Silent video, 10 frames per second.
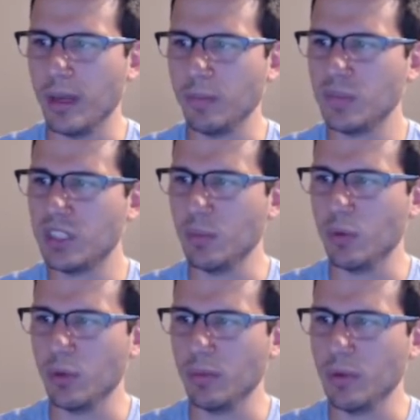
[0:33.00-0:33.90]

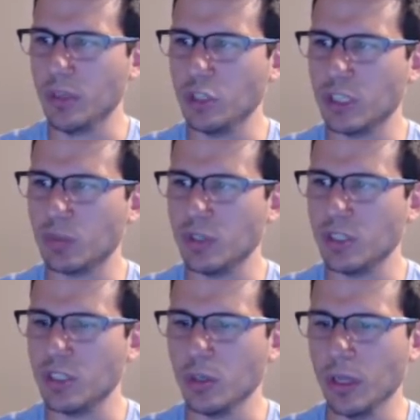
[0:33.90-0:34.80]
simple adjustments
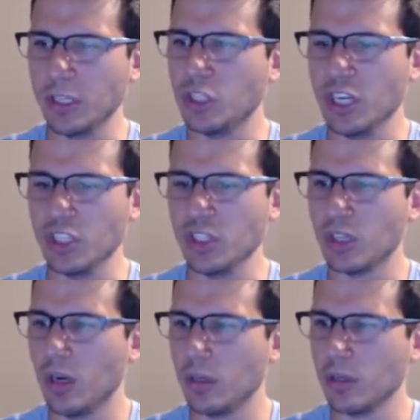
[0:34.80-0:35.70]
here, like changing the
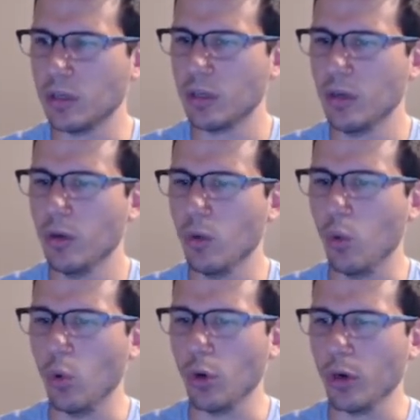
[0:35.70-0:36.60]
color
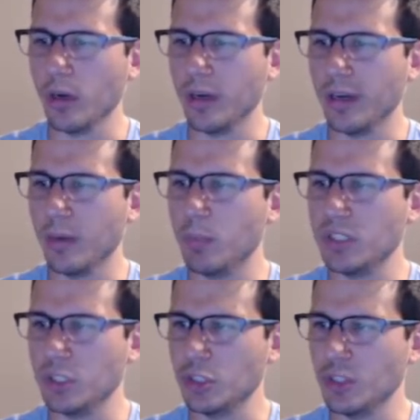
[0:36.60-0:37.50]
or
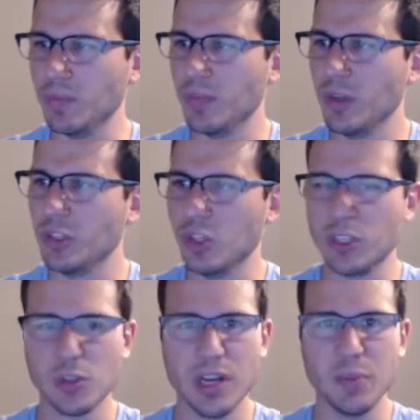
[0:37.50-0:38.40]
position. So let's
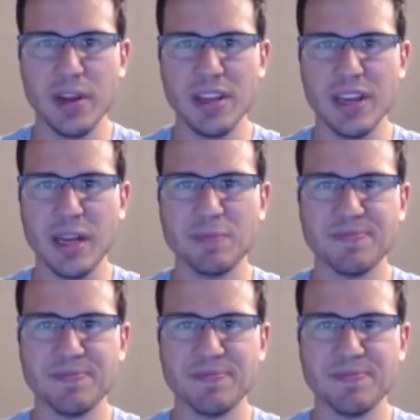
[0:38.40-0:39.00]
learn how to make that.